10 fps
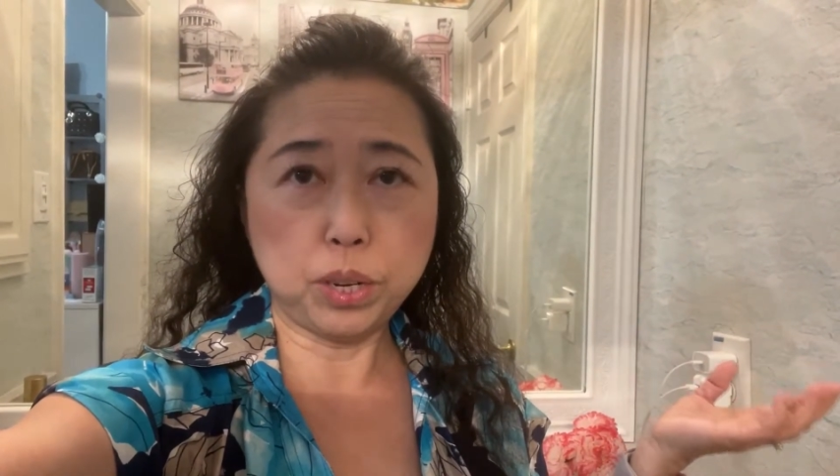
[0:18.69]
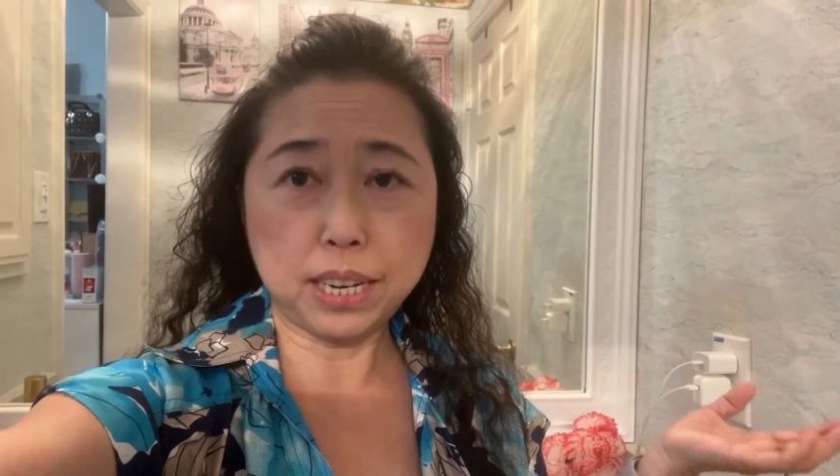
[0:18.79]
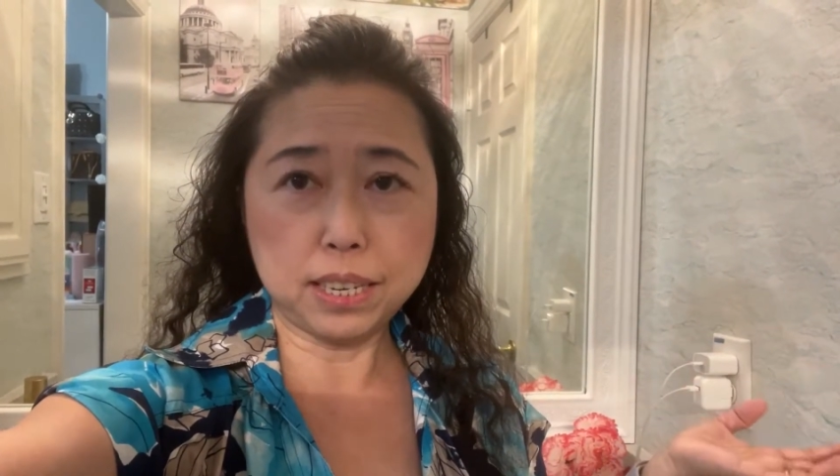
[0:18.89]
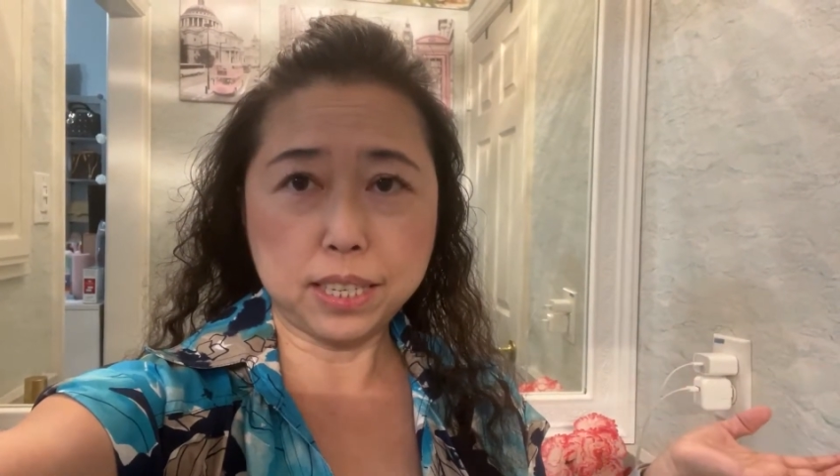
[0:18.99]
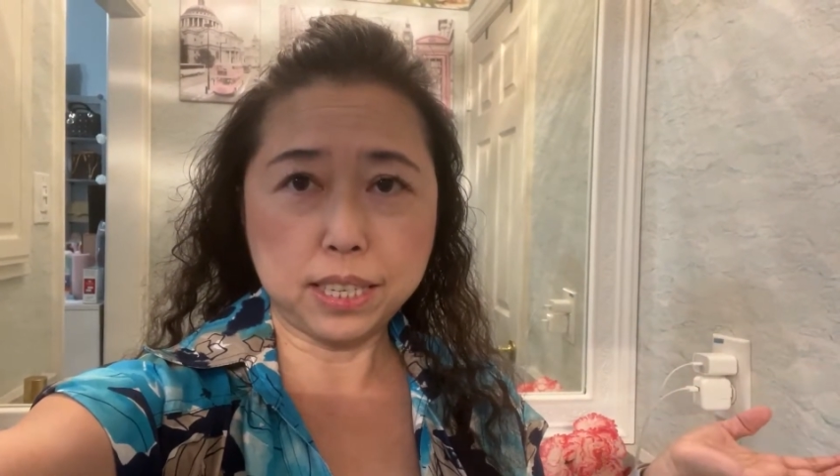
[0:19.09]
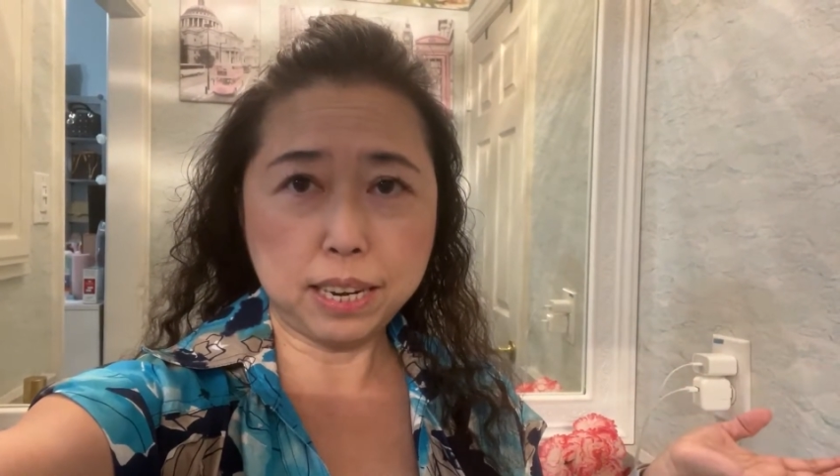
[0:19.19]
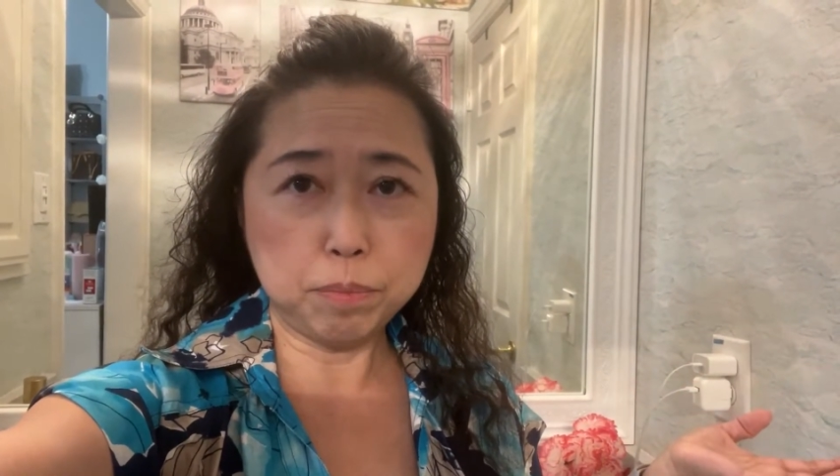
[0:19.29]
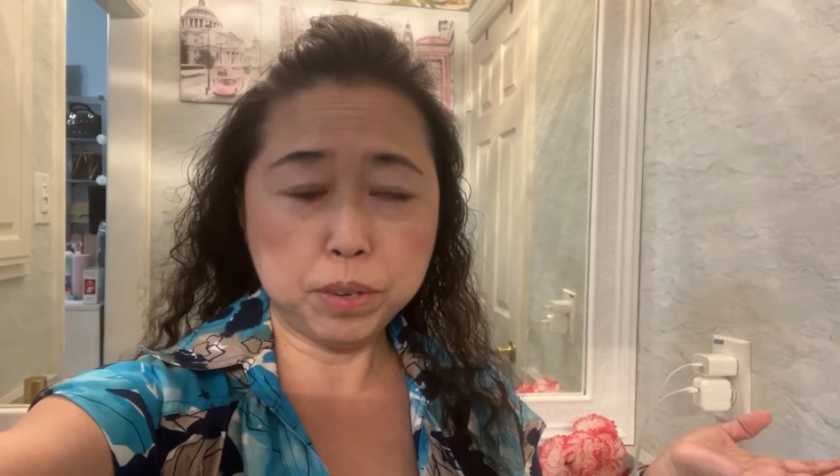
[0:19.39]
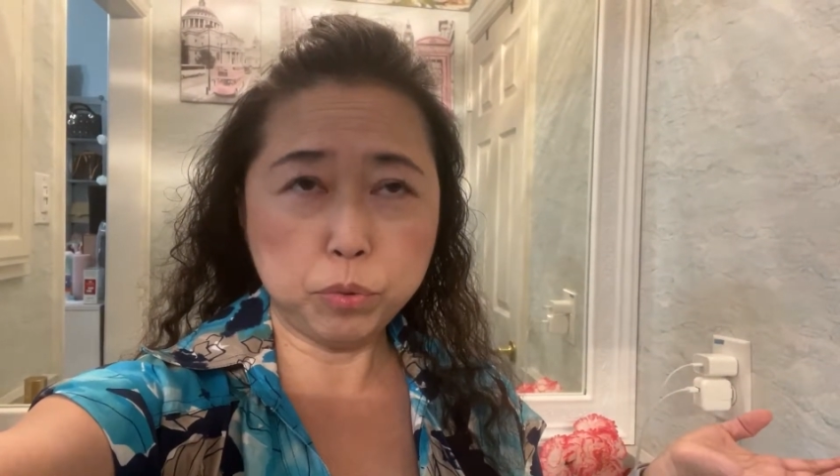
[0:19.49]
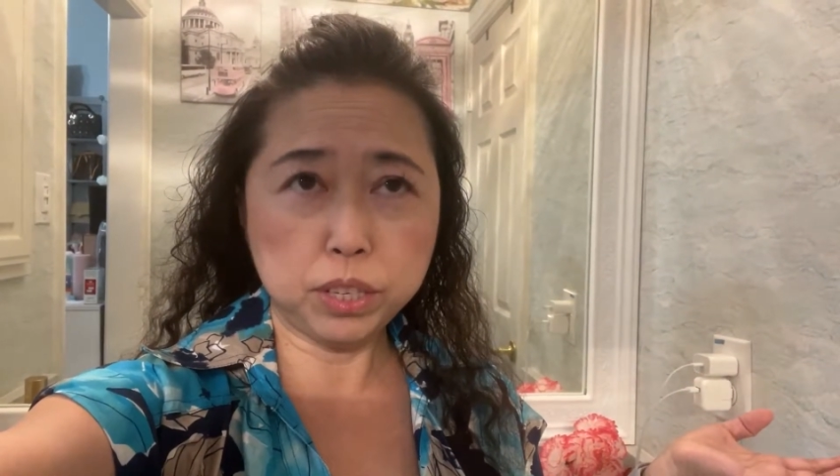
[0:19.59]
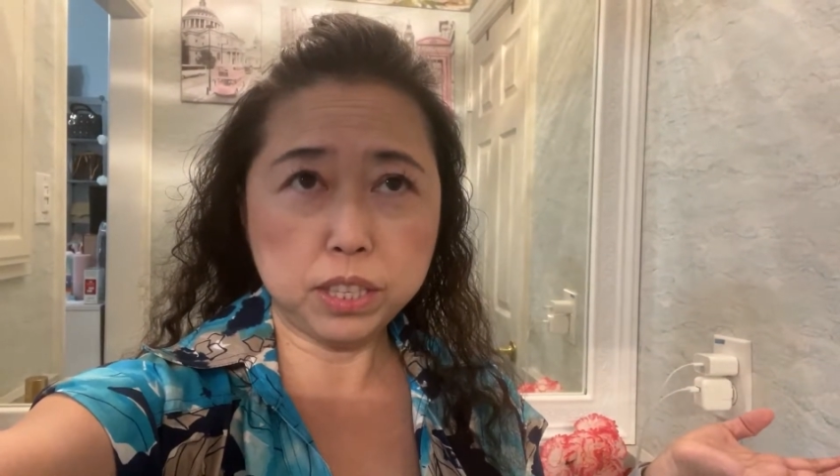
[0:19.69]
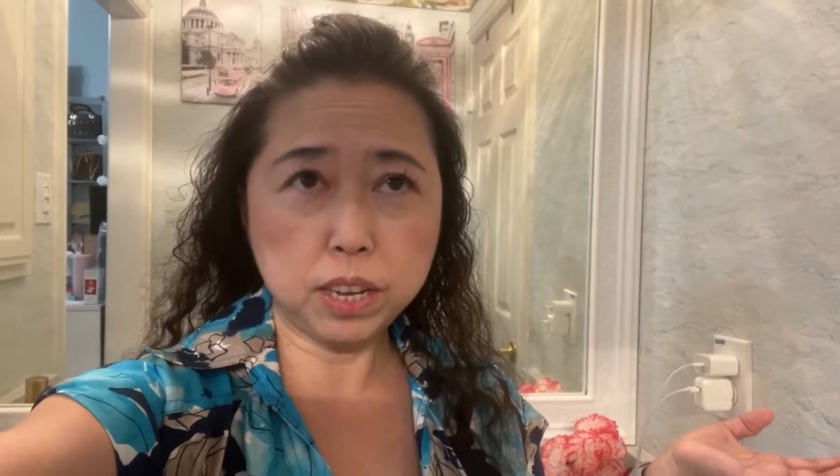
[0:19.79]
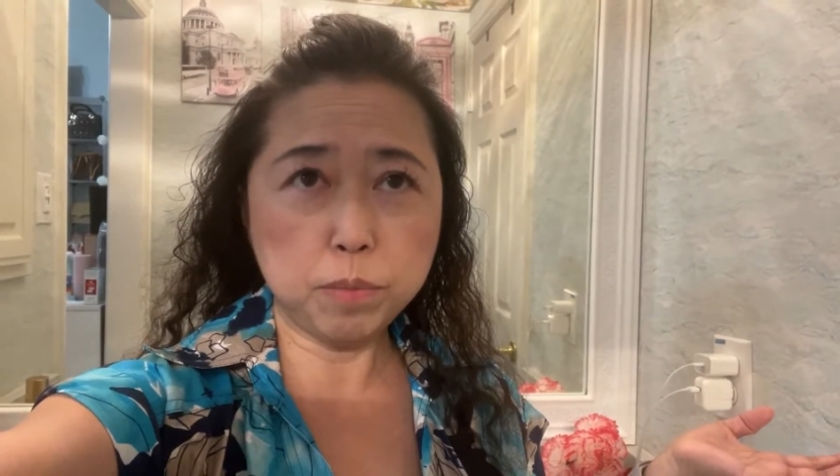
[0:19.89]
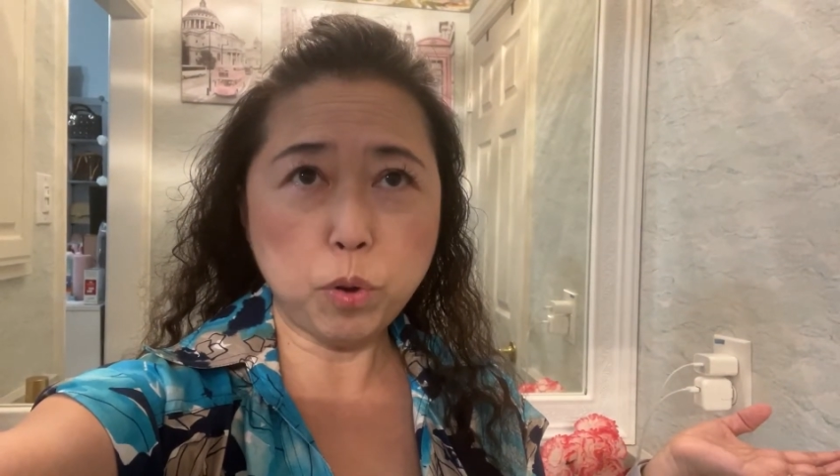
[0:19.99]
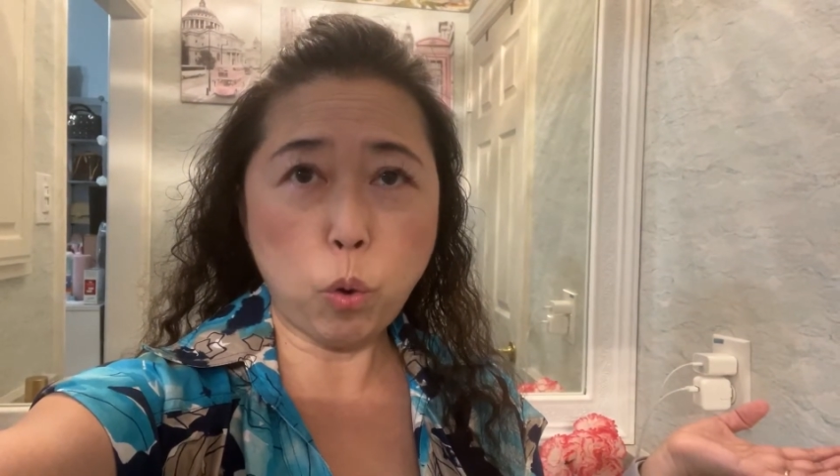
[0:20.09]
consignment with
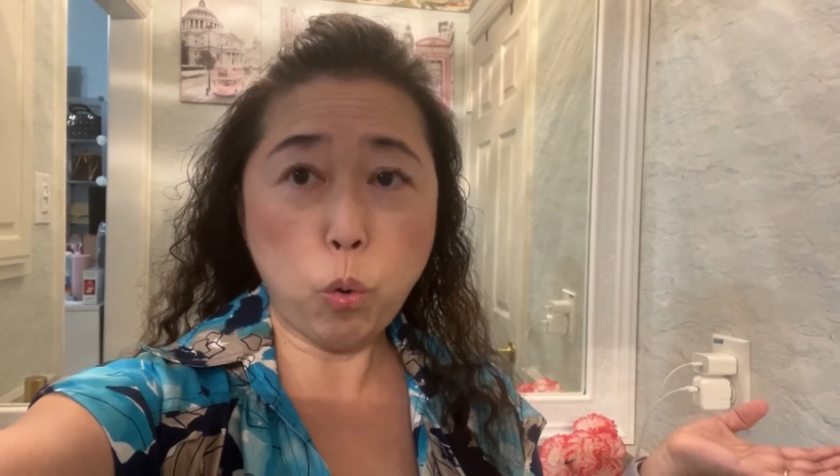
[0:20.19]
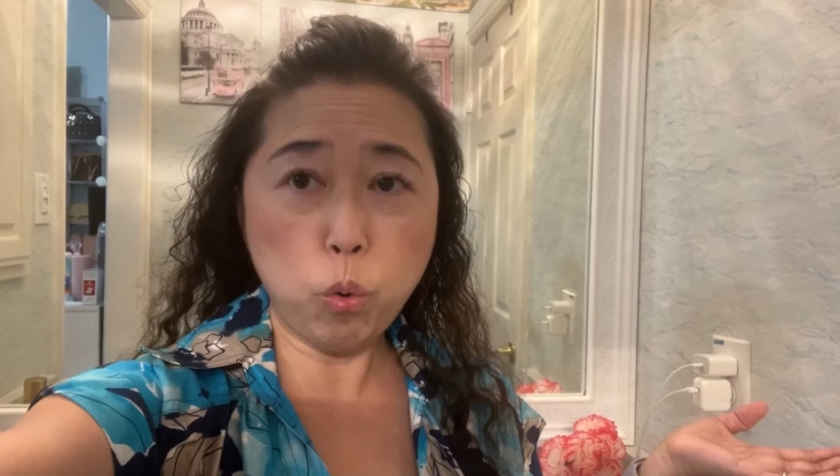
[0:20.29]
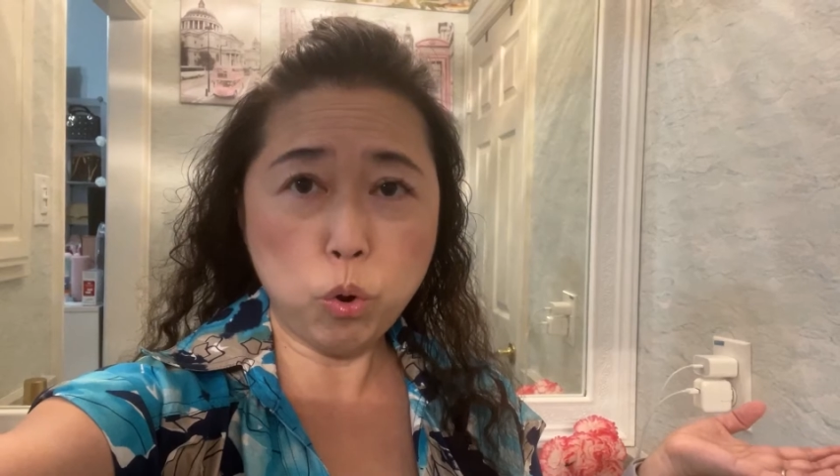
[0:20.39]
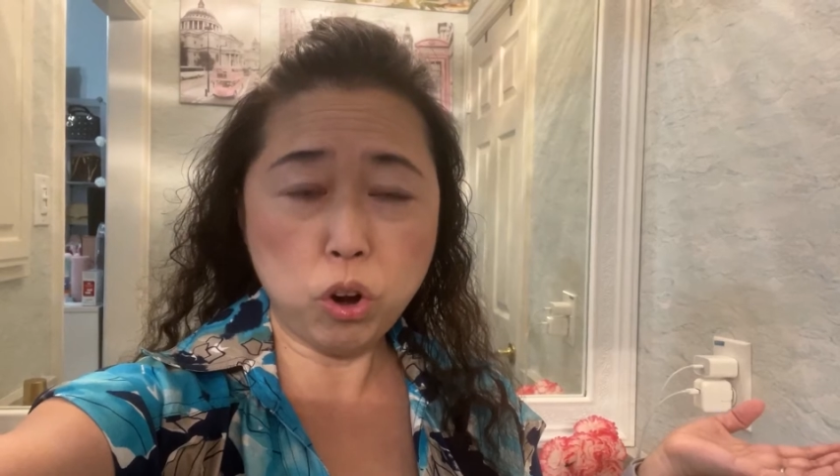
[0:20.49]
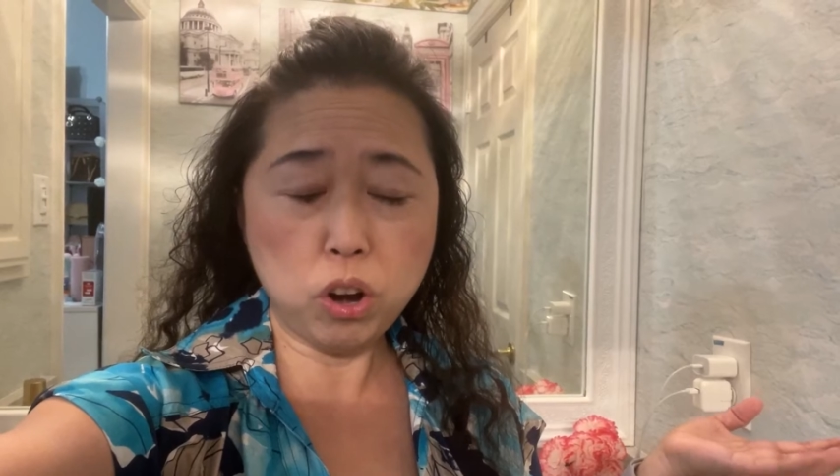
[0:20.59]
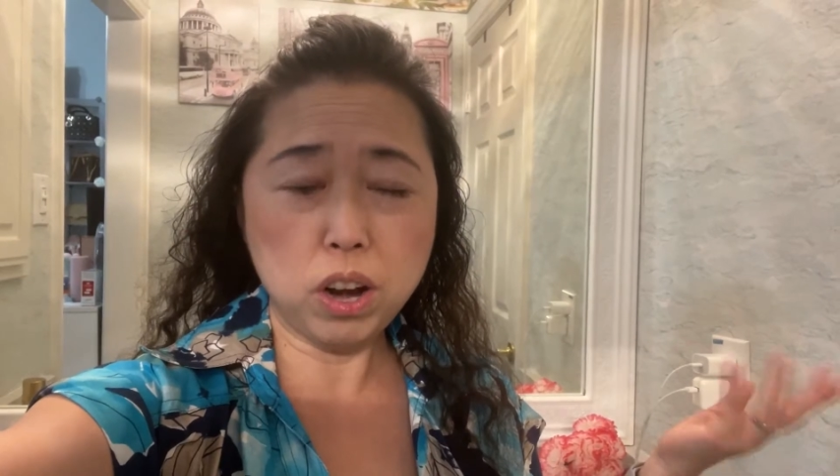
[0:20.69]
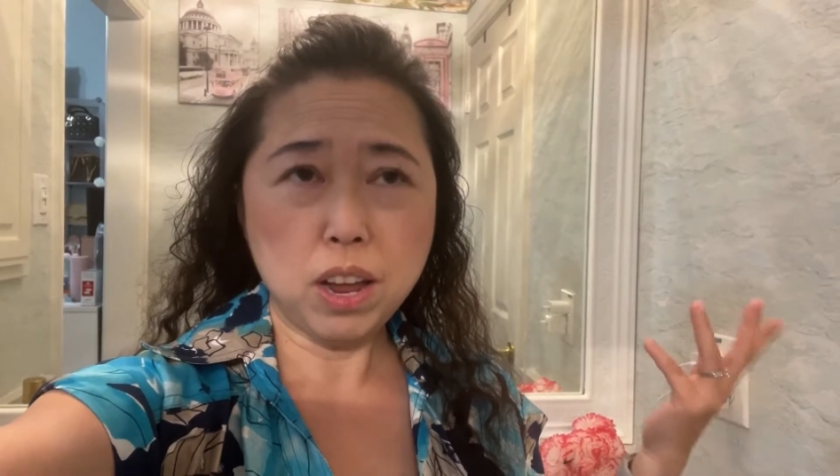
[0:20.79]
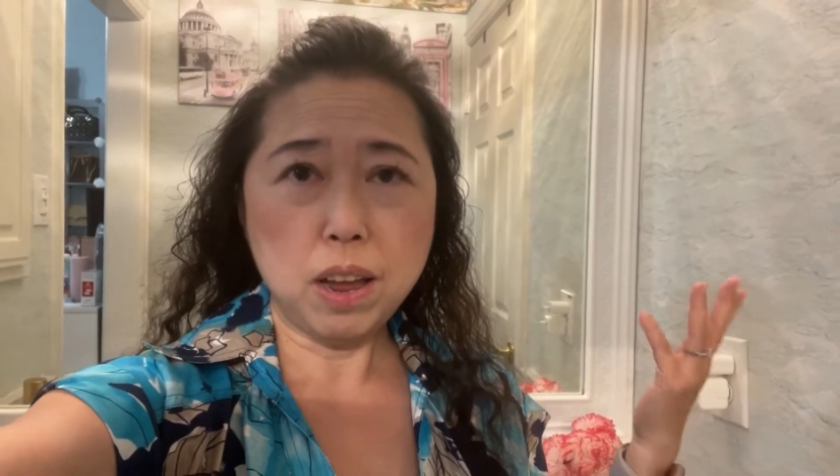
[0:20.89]
them or